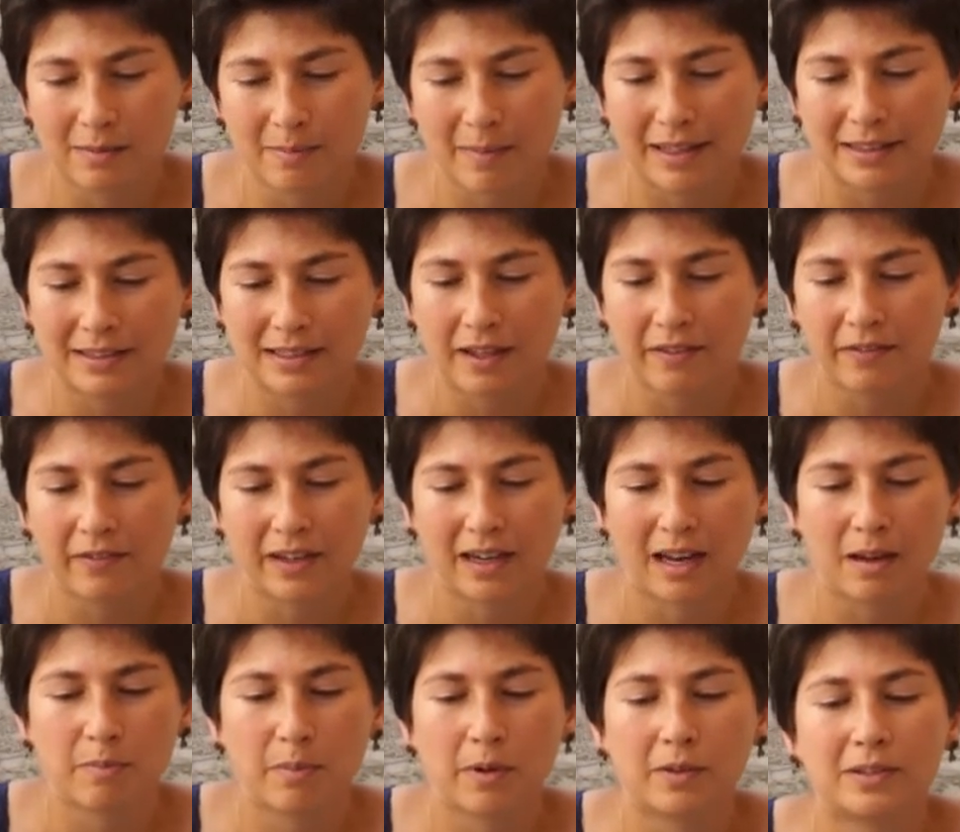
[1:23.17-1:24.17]
to myself, and
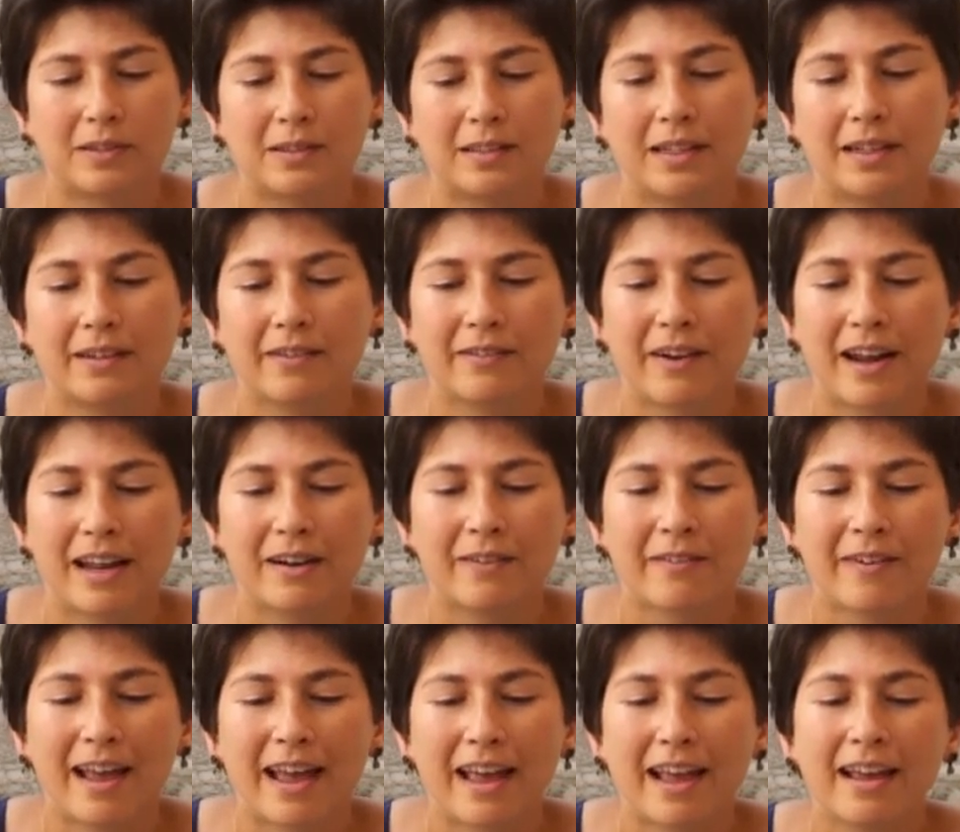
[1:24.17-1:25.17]
I post it right
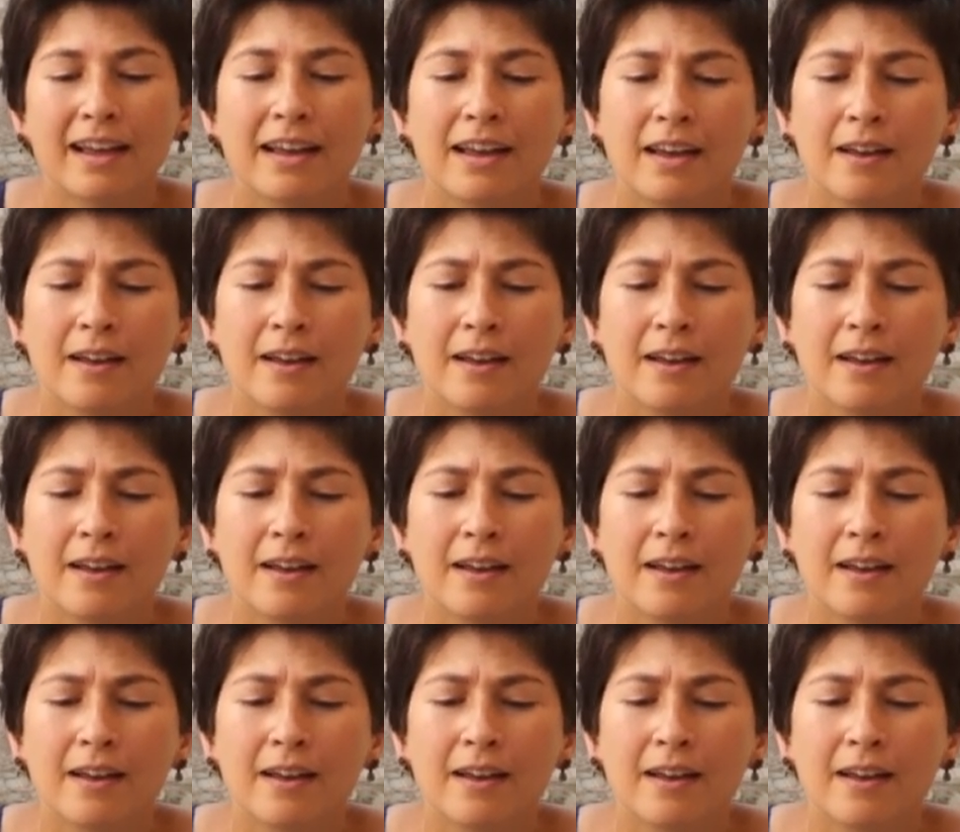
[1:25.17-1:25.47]
away,